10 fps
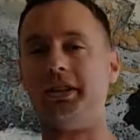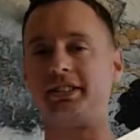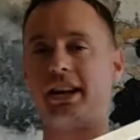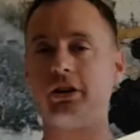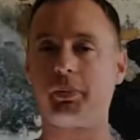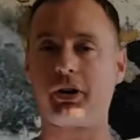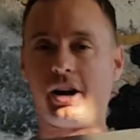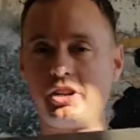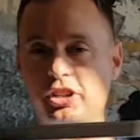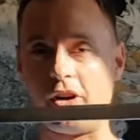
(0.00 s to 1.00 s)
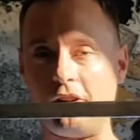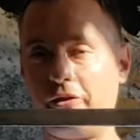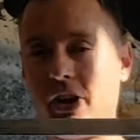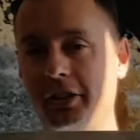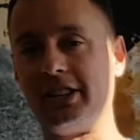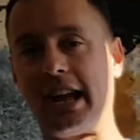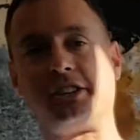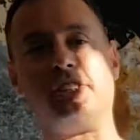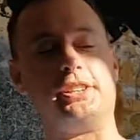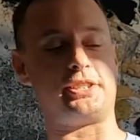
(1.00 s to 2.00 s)
the center of percussion on Feders
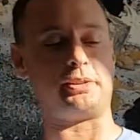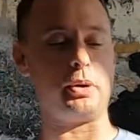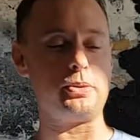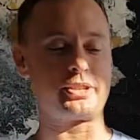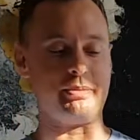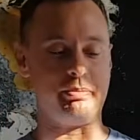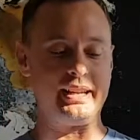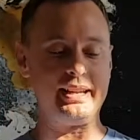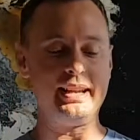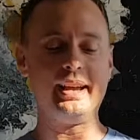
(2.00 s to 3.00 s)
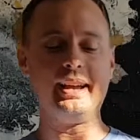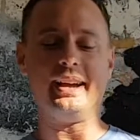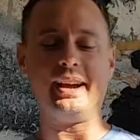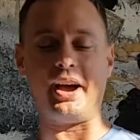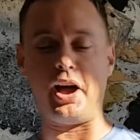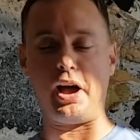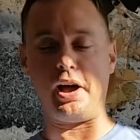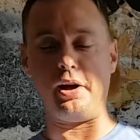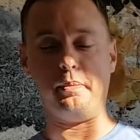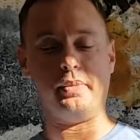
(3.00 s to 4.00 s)
actually is supposed to be.
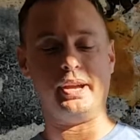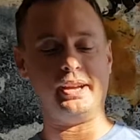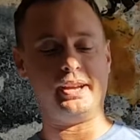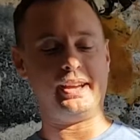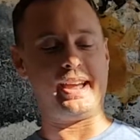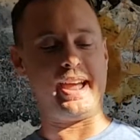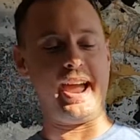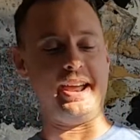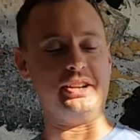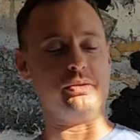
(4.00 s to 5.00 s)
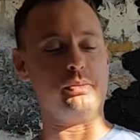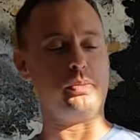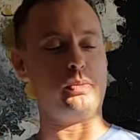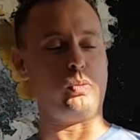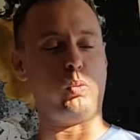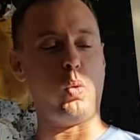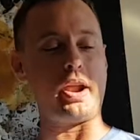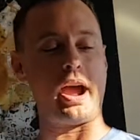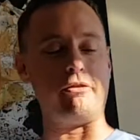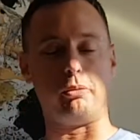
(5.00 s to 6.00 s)
And
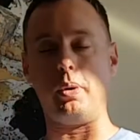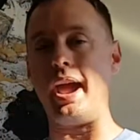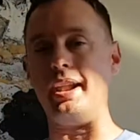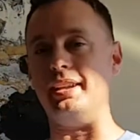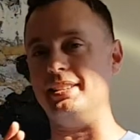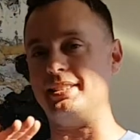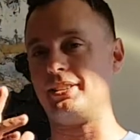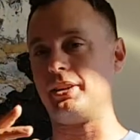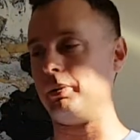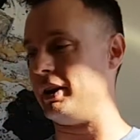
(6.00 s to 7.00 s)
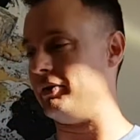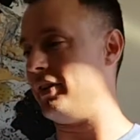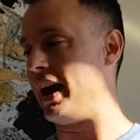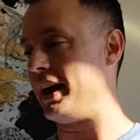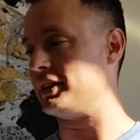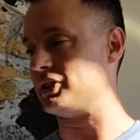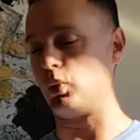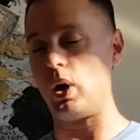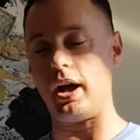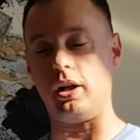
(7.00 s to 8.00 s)
what I've read is a little bit vague as
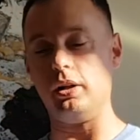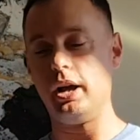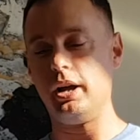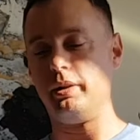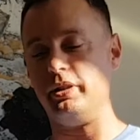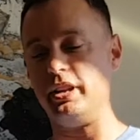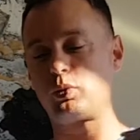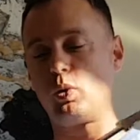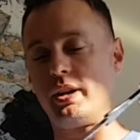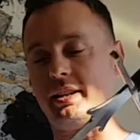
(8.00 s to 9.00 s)
well. This one